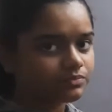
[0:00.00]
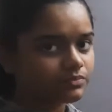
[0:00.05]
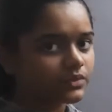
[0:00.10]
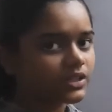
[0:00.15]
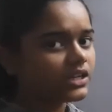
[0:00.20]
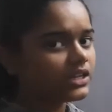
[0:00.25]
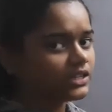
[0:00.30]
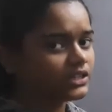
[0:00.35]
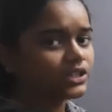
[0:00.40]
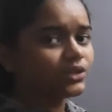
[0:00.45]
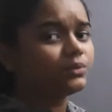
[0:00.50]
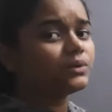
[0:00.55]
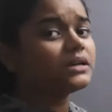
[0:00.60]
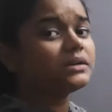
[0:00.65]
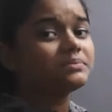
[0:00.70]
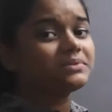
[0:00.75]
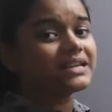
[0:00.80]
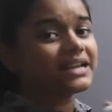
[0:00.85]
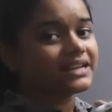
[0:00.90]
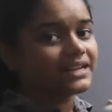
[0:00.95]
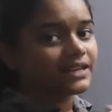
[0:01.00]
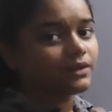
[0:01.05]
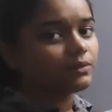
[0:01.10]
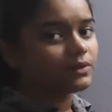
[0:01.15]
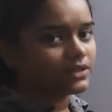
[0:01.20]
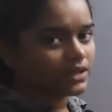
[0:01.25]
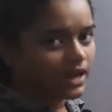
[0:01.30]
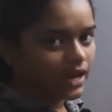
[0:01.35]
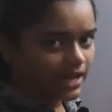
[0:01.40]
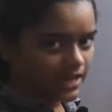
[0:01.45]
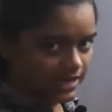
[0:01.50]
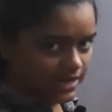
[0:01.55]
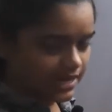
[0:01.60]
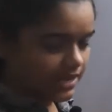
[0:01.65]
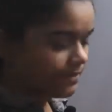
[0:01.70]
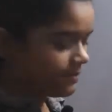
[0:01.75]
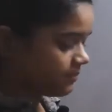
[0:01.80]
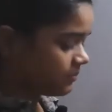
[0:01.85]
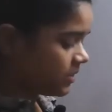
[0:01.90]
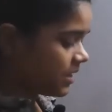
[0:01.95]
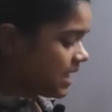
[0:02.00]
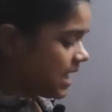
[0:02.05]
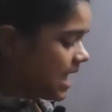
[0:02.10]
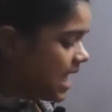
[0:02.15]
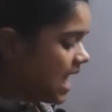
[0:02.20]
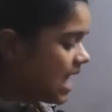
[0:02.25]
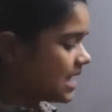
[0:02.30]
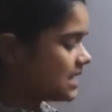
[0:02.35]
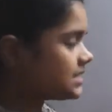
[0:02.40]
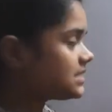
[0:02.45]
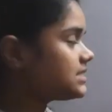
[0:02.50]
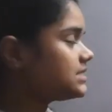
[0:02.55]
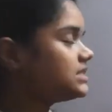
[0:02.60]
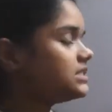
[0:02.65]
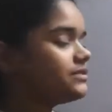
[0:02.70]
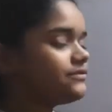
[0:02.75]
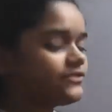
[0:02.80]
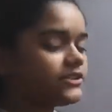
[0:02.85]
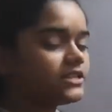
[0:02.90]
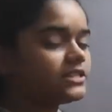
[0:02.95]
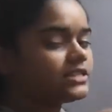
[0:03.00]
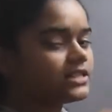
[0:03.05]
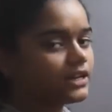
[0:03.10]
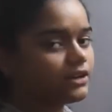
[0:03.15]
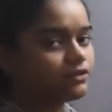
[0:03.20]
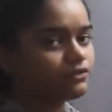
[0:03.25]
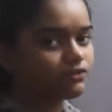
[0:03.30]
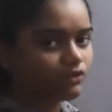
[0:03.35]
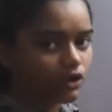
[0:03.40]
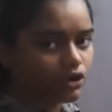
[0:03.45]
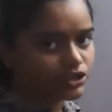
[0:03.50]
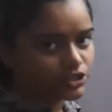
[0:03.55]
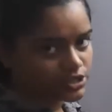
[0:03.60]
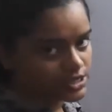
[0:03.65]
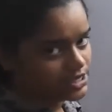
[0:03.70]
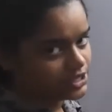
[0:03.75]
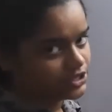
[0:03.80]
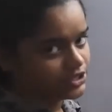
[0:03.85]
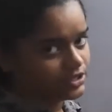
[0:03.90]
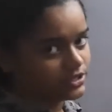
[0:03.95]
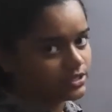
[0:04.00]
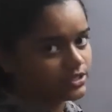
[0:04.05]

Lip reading: the verbs ending with re has different set of conjugations.